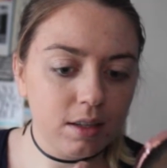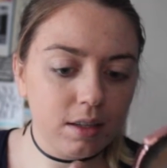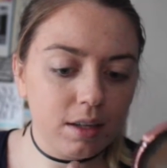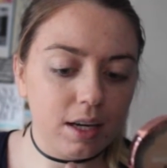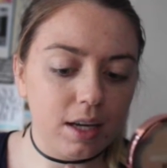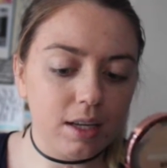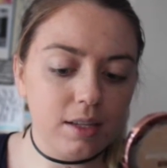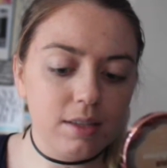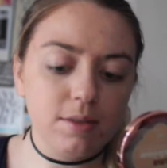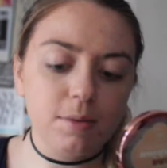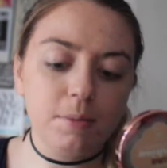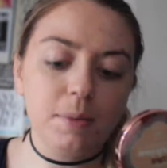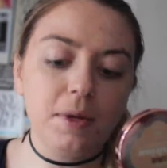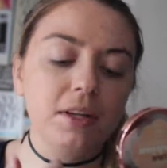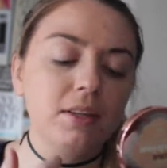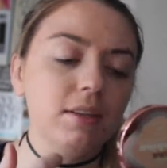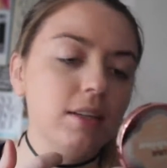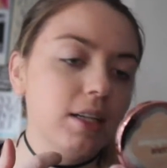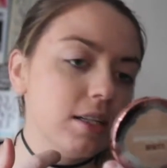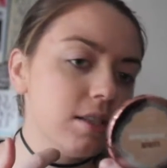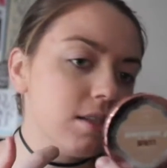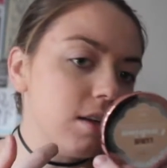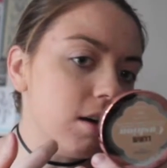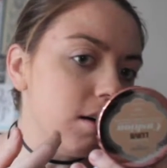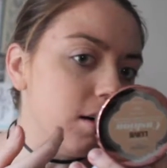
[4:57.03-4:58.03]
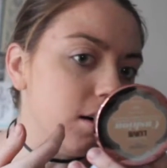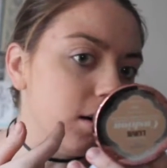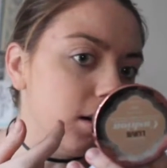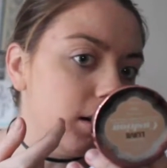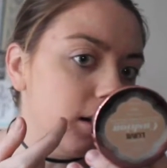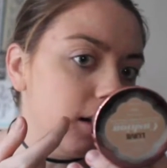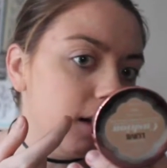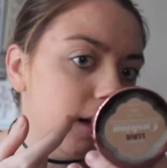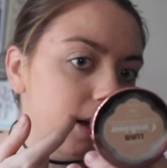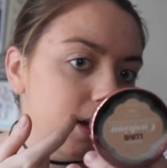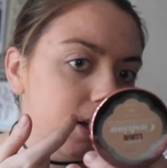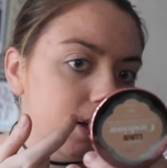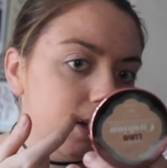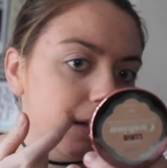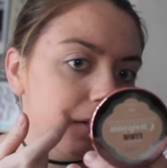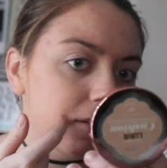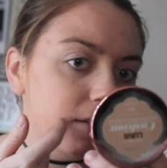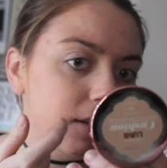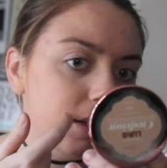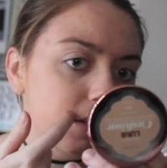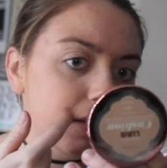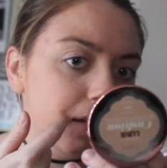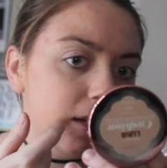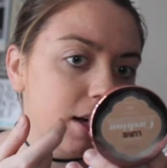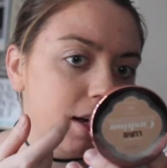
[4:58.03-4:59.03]
Okay, so apparently it's all hiding
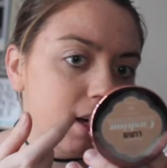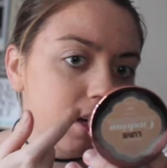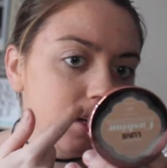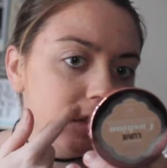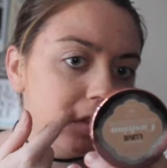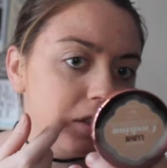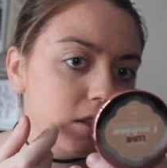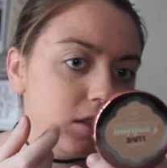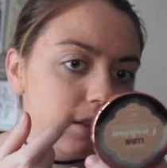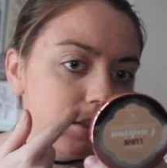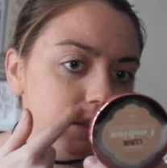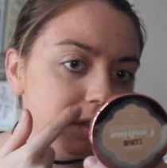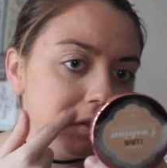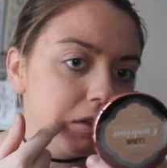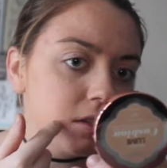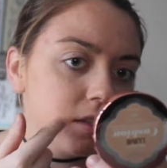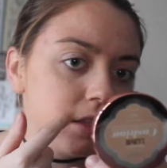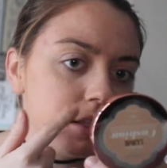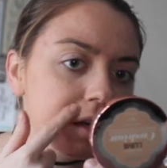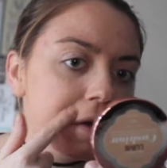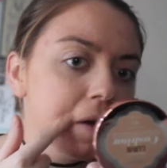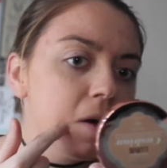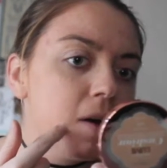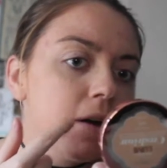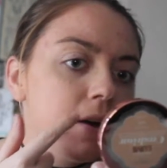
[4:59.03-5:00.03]
around the edges,